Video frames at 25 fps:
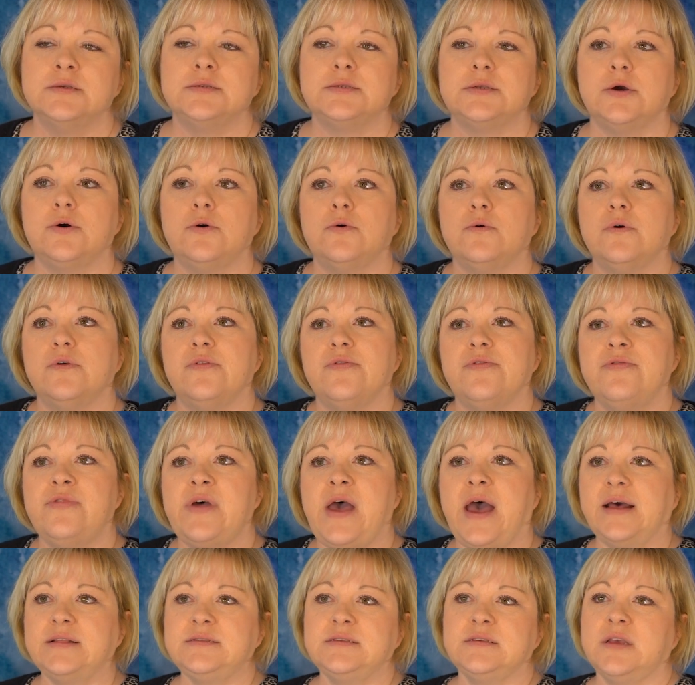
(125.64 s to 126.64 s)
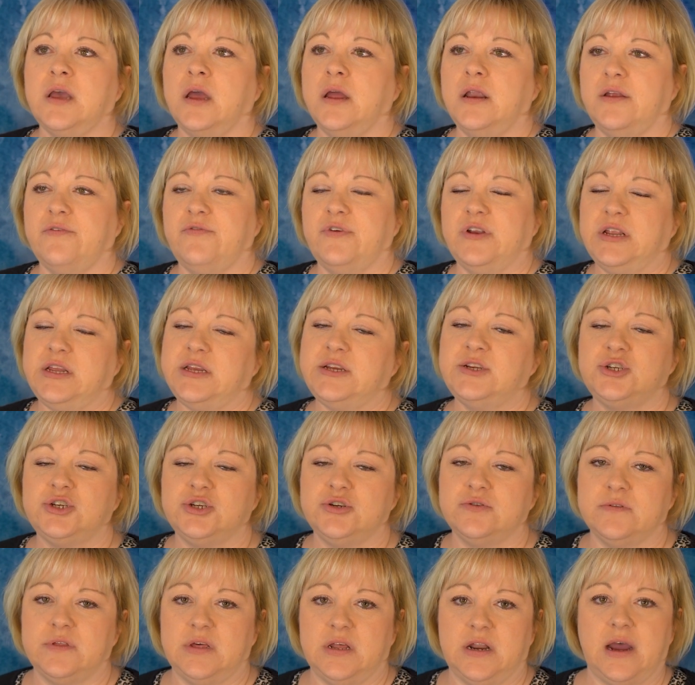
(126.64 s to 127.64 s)
So that's kind of an
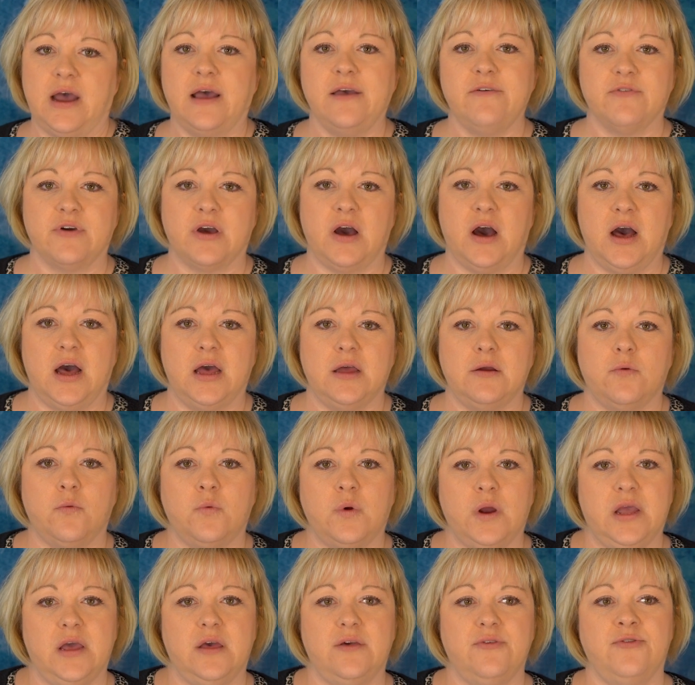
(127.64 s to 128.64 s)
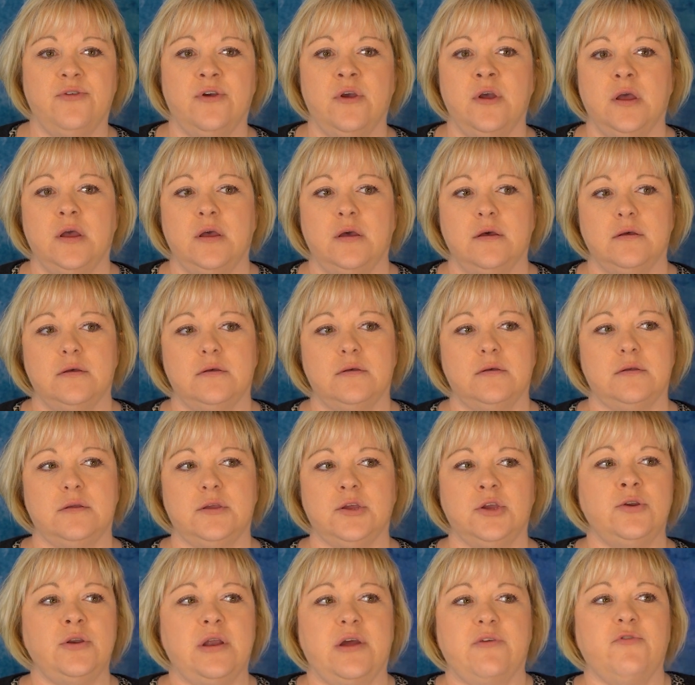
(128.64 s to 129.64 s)
issue that I've got with
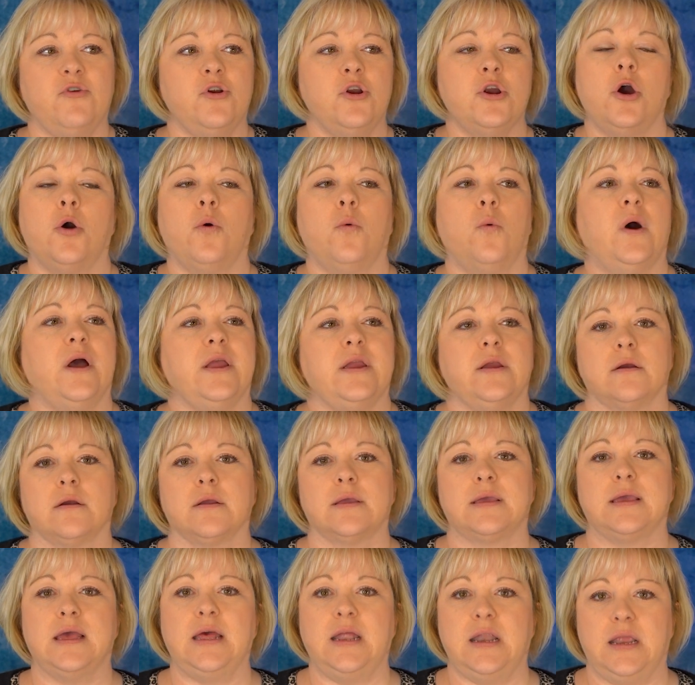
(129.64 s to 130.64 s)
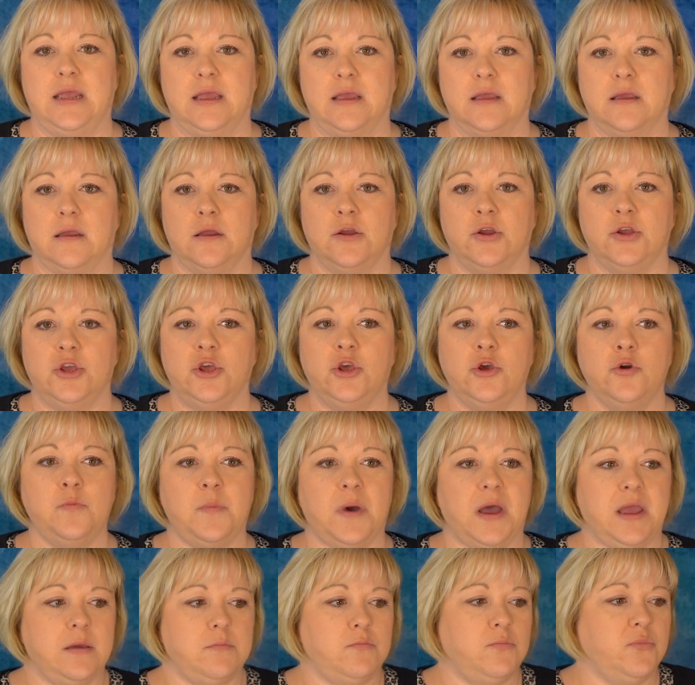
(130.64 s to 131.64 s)
you never know what you're getting. You
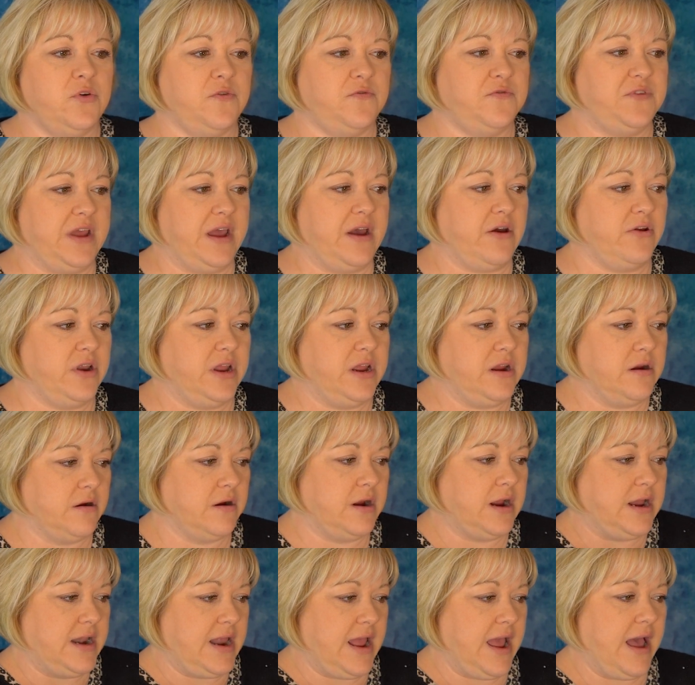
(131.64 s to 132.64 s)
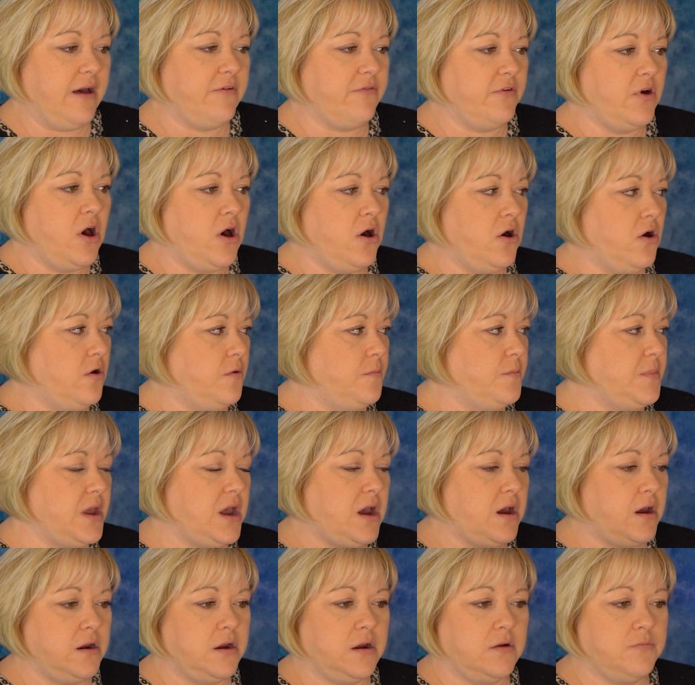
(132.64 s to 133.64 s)
might move down here and have a home
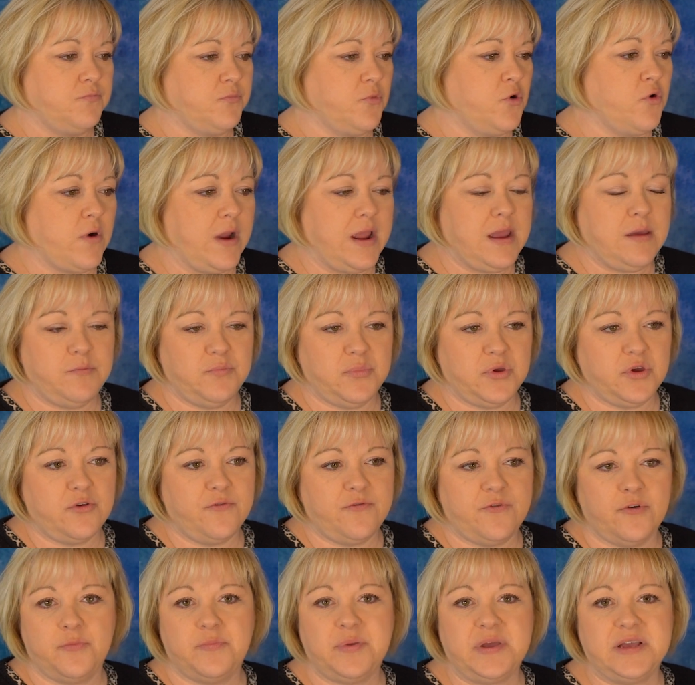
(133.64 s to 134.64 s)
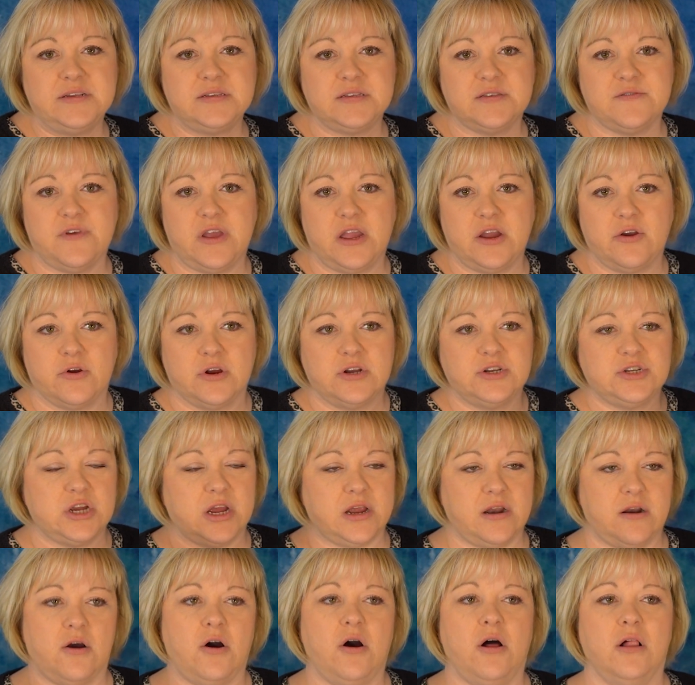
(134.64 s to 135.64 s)
on a great, beautiful piece of acreage,
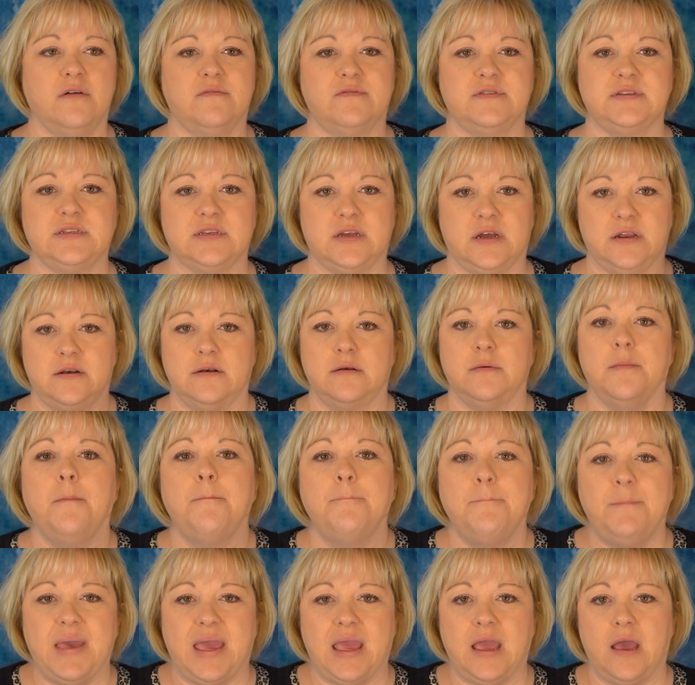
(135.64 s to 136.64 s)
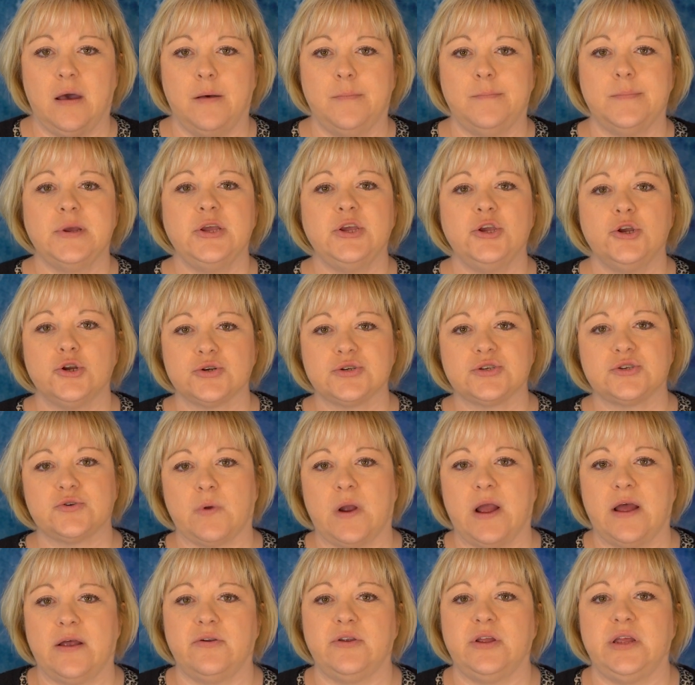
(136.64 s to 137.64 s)
and all of a sudden, bam, you're
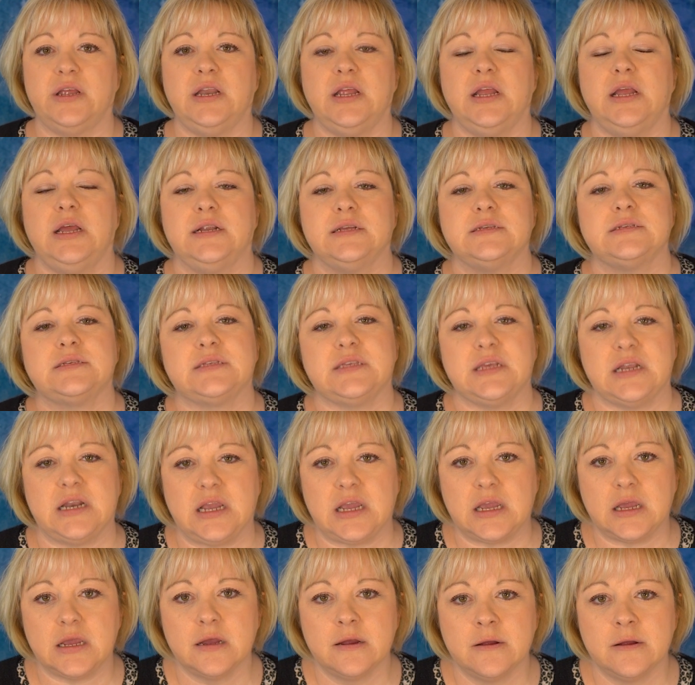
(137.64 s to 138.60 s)
surrounded in a city.